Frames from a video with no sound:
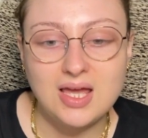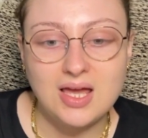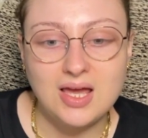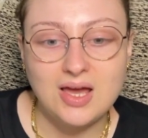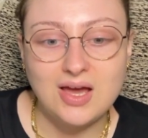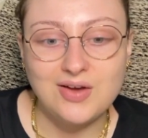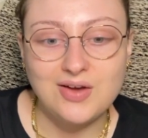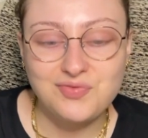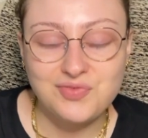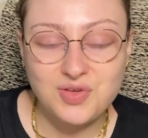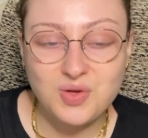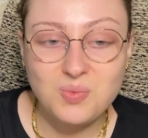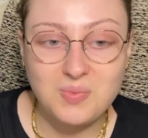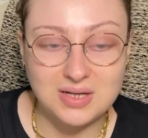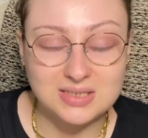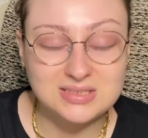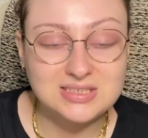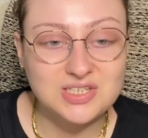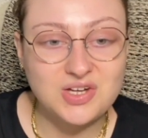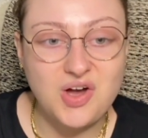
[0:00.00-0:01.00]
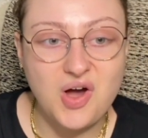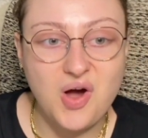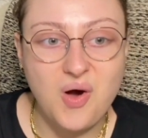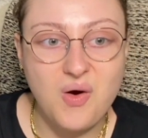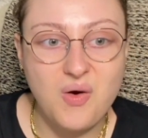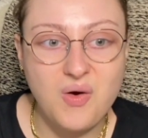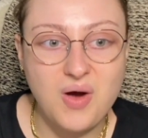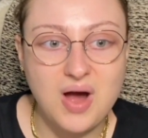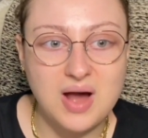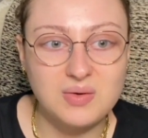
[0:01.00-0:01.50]
a few months
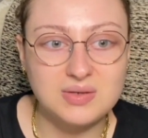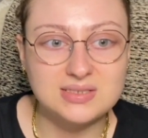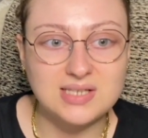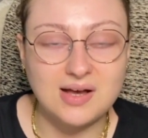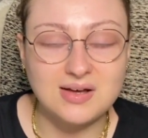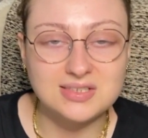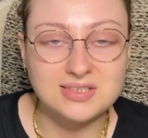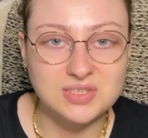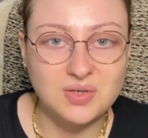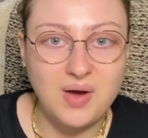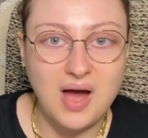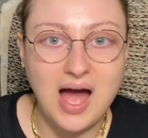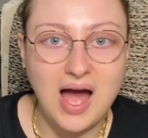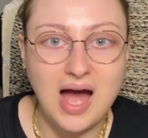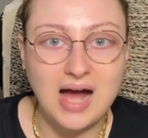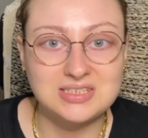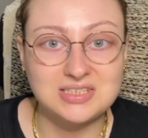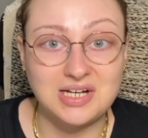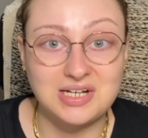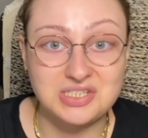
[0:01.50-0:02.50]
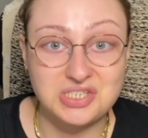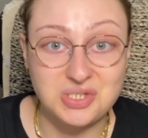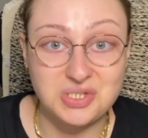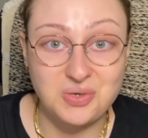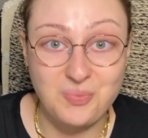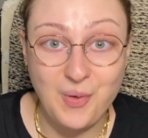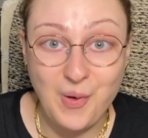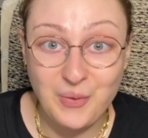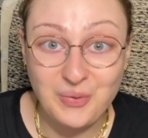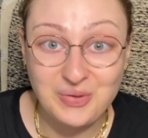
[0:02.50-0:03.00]
ago, I was also hacked on
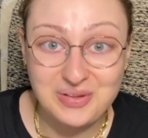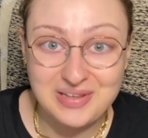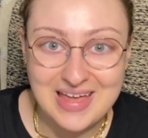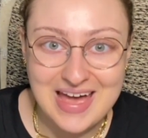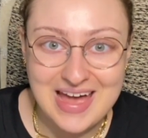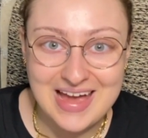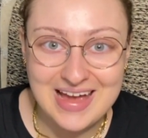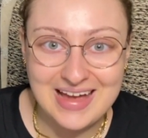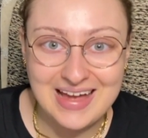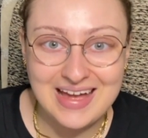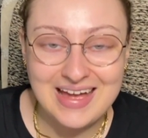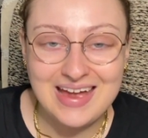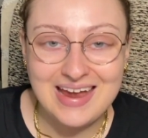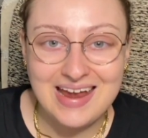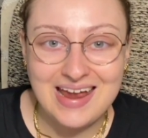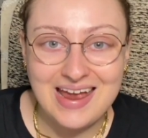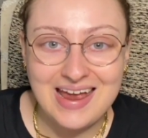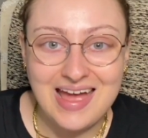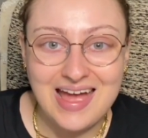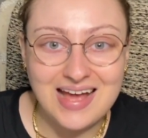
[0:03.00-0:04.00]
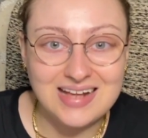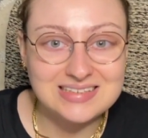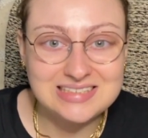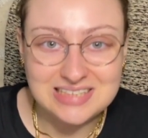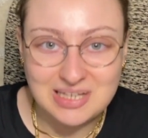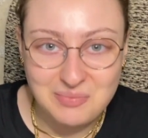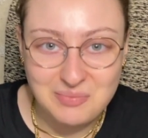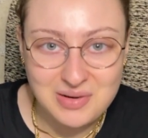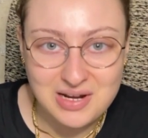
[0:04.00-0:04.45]
Chipotle, and somebody